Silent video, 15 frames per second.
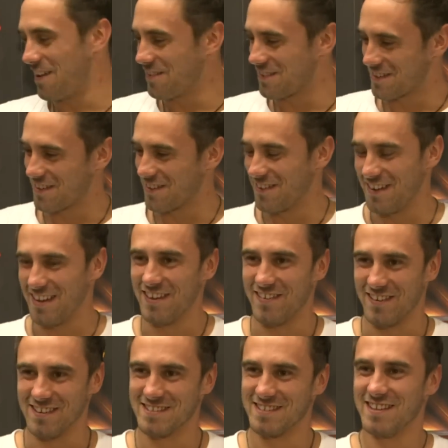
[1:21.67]
He was cool. He
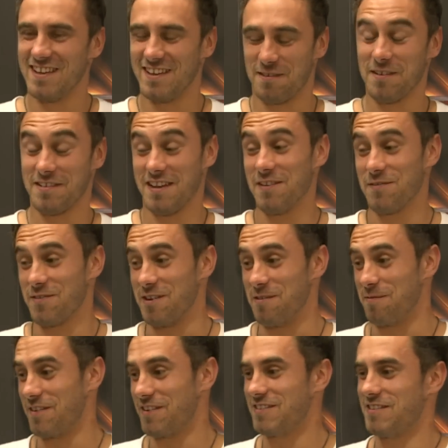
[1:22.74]
was. Watch out for
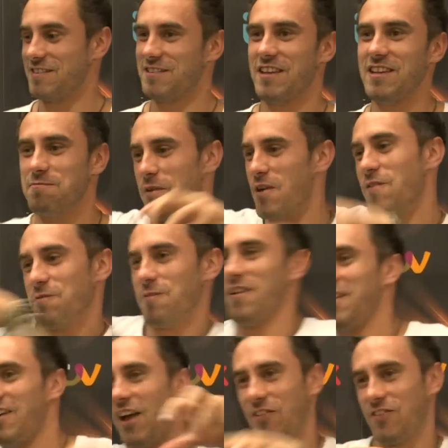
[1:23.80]
him. Yeah. He's, he's
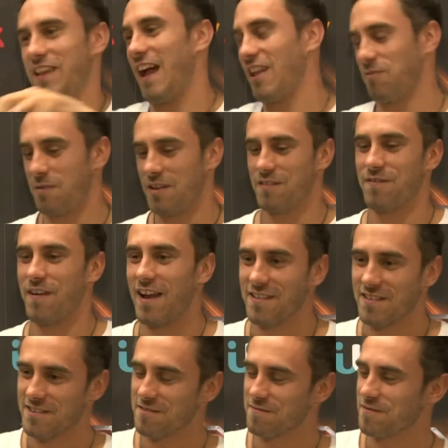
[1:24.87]
Might catch me in the
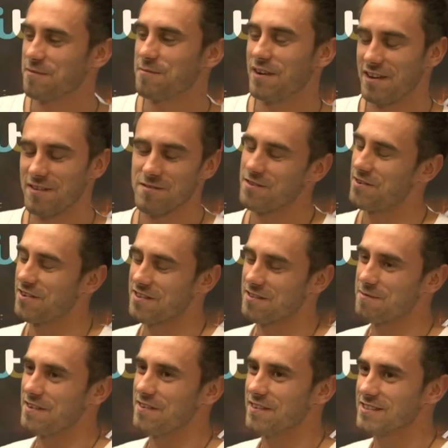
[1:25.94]
face or something, but he was
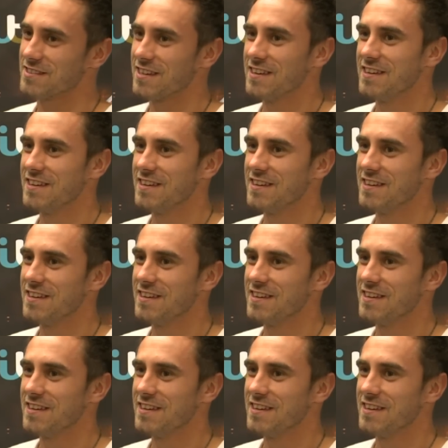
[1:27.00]
awesome. He was.